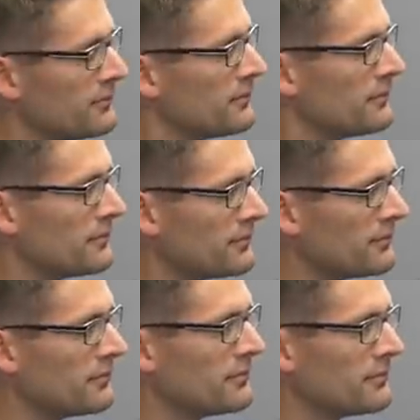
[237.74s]

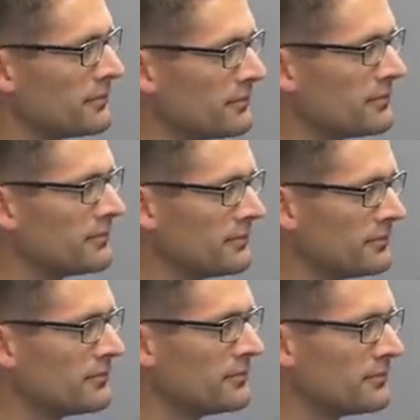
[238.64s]

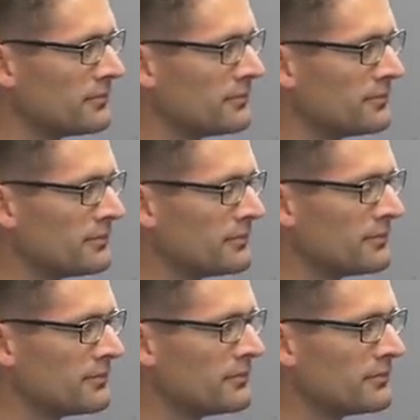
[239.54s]

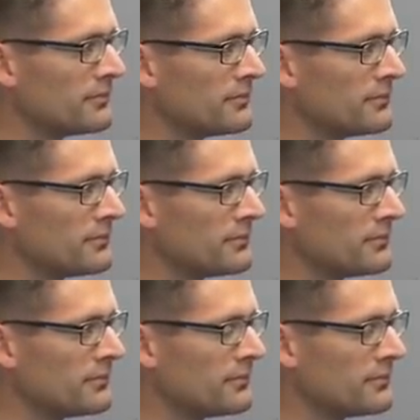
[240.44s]

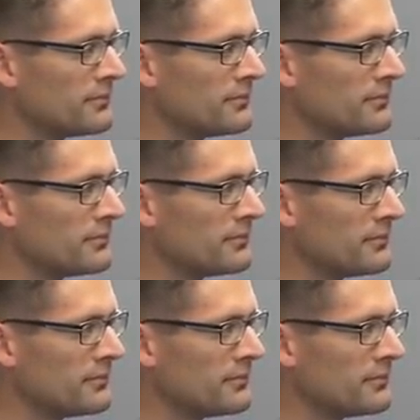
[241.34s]
[no speech]